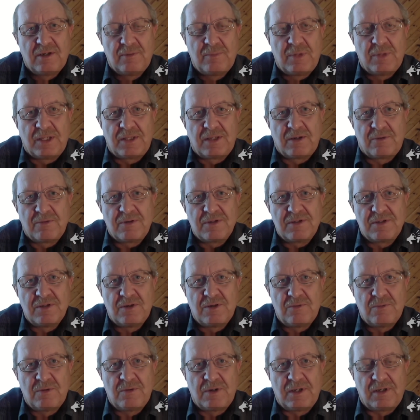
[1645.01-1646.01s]
but there was
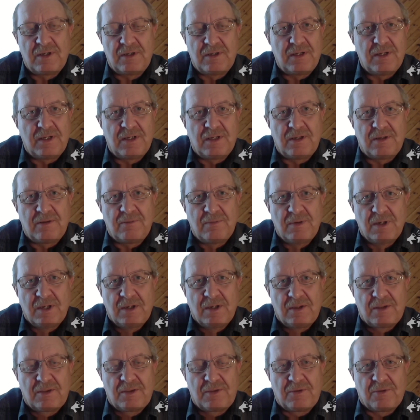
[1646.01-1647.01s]
no one uh,
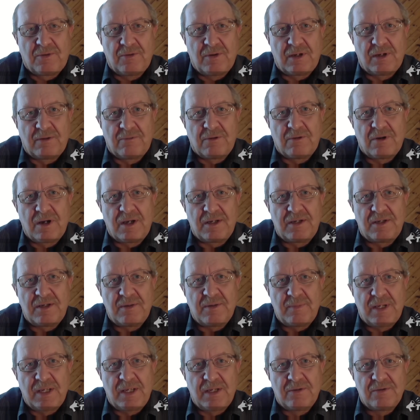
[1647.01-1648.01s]
throwing rotten
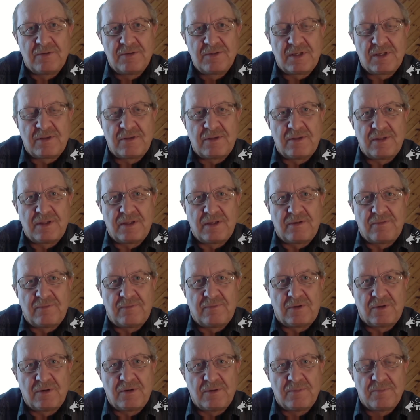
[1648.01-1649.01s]
tomatoes other
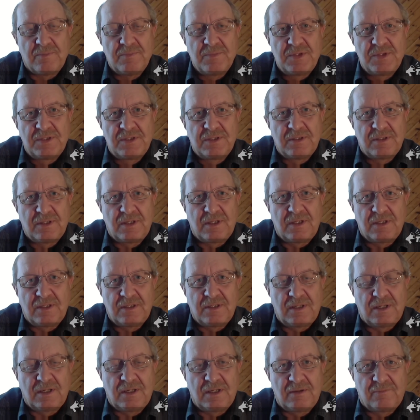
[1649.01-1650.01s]
than verbs and,
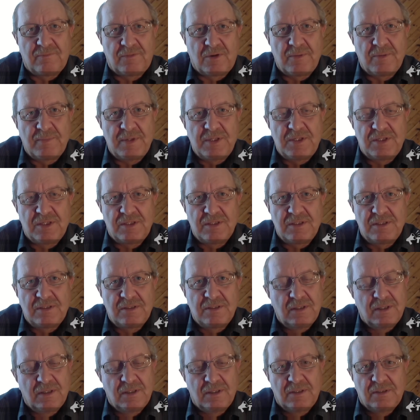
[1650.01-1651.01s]
yeah. and
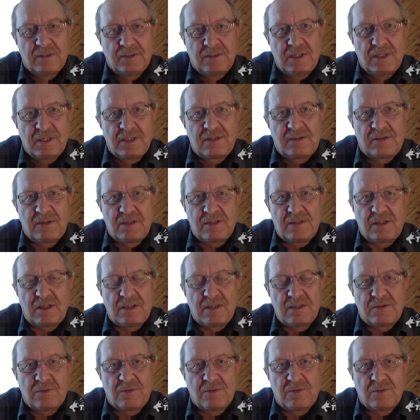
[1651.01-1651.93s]
verbiages. It's, well, it's